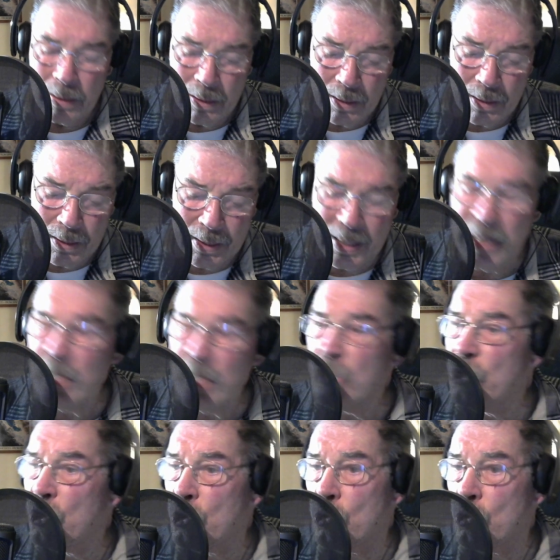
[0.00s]

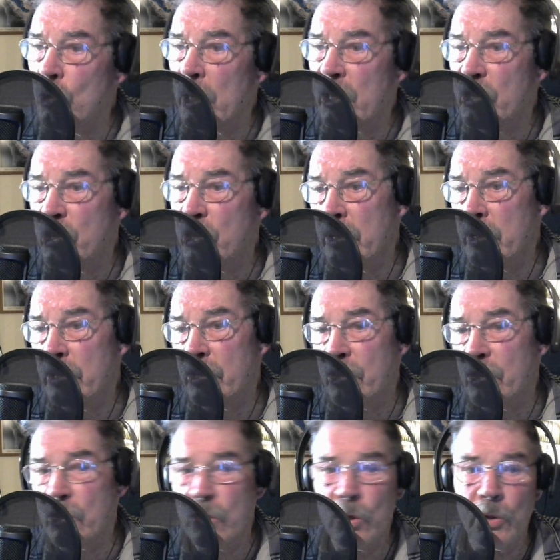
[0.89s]
instructions
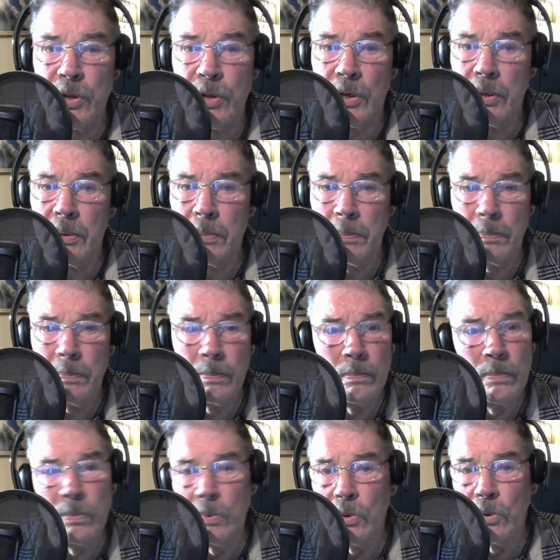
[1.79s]
to the
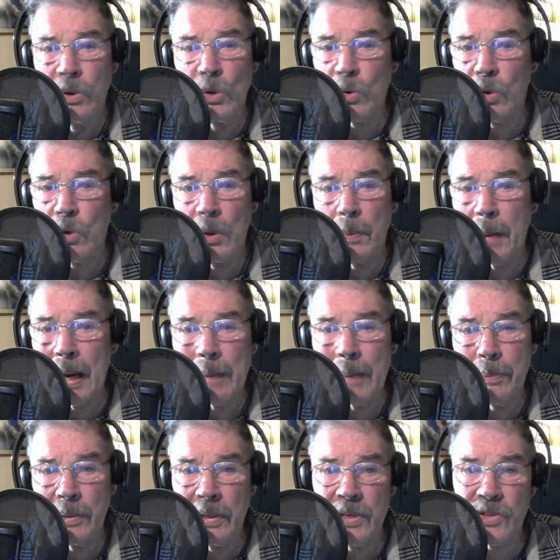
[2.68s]
local
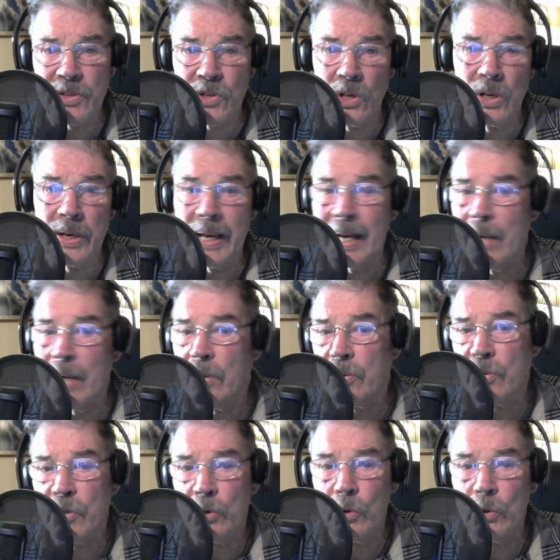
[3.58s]
populace on how
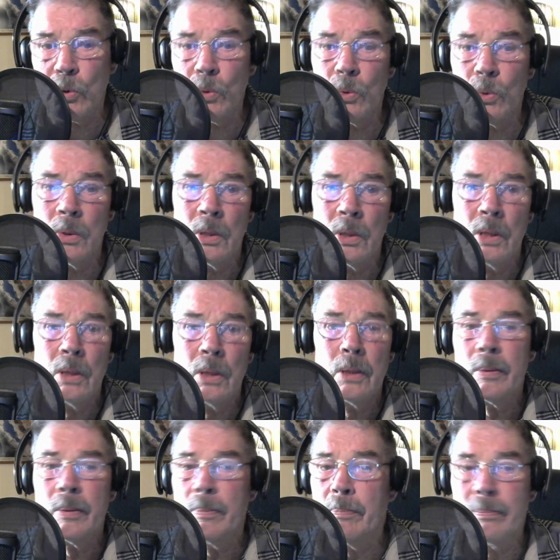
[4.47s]
to
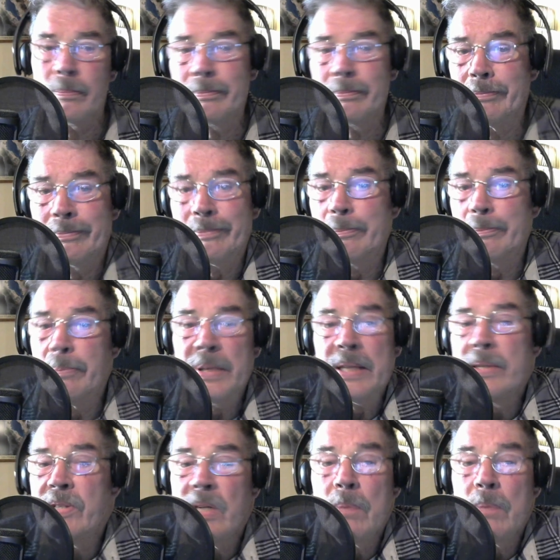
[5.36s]
be
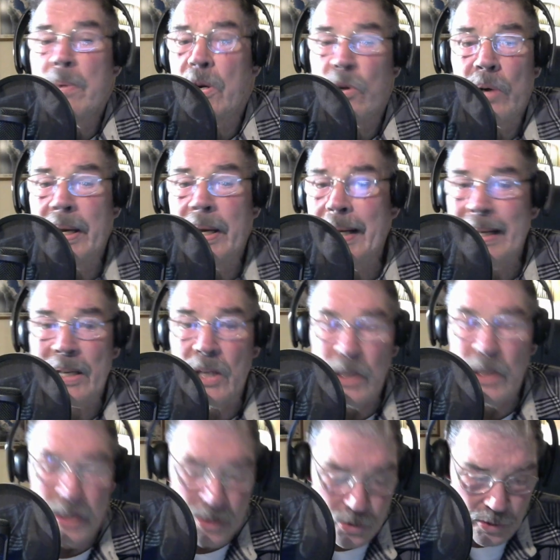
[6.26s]
a democratic
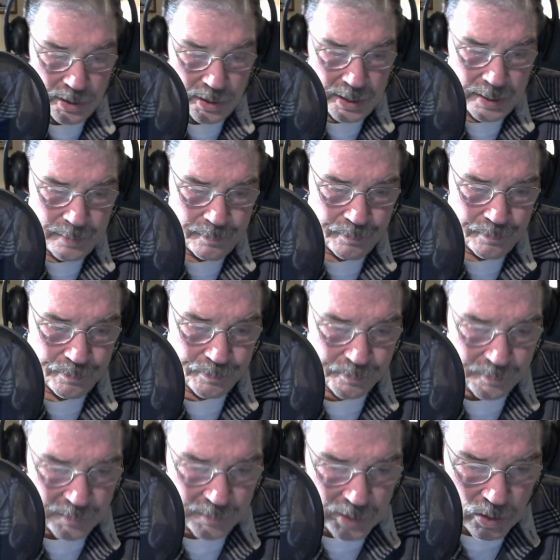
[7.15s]
country.
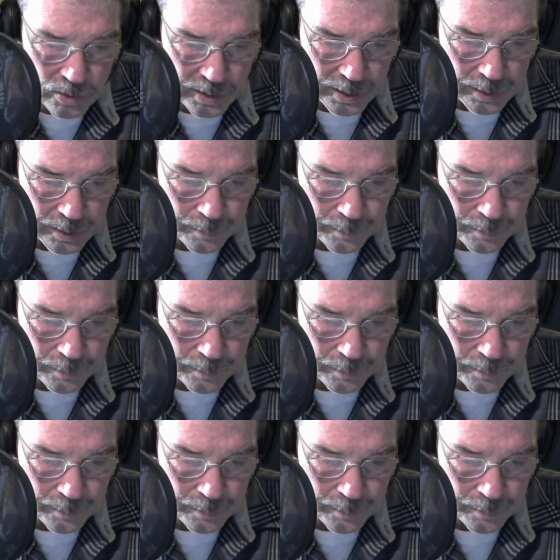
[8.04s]
Okay.